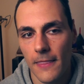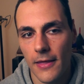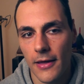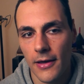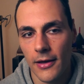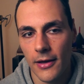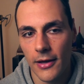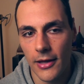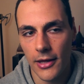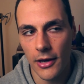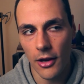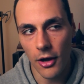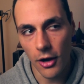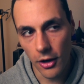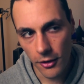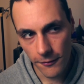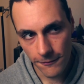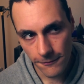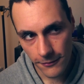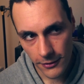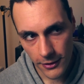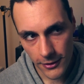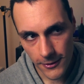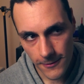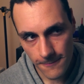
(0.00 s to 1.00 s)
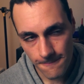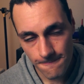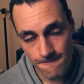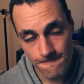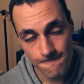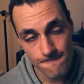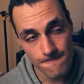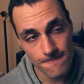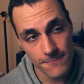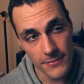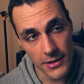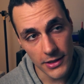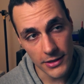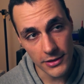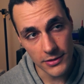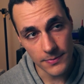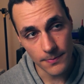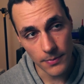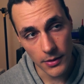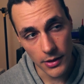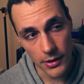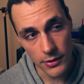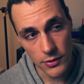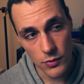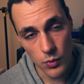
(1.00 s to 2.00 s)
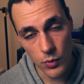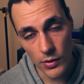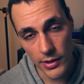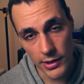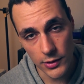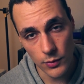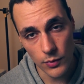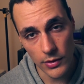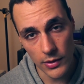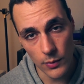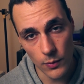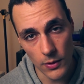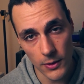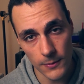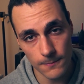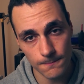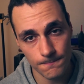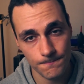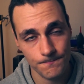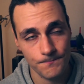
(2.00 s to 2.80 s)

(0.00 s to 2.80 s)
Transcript: And hopefully that is by 2021.